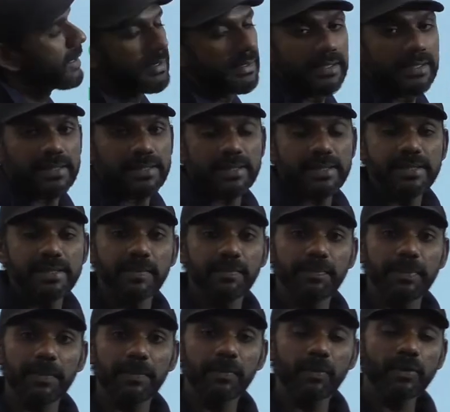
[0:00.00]
This is a
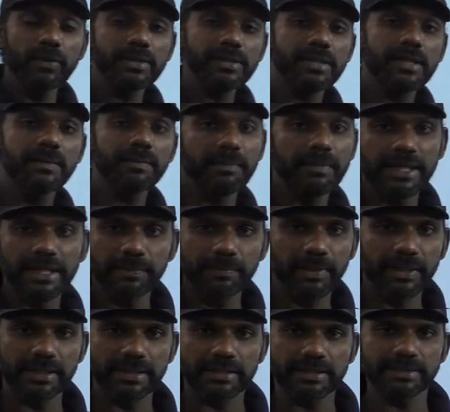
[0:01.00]
proposal made
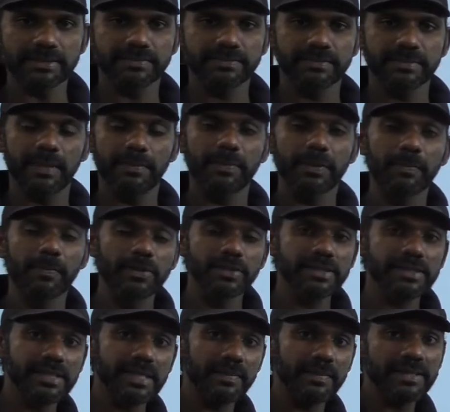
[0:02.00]
by her. A
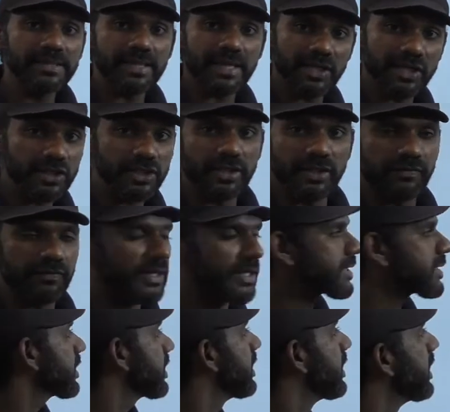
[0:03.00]
proposal same as suggestion in
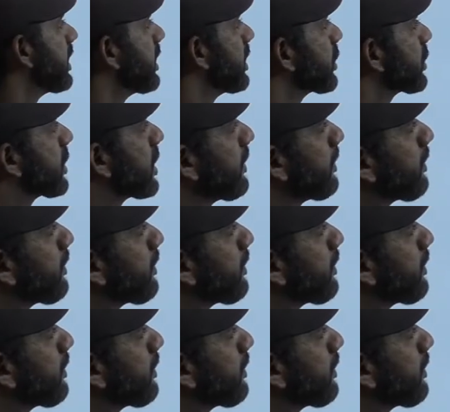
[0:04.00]
fact. She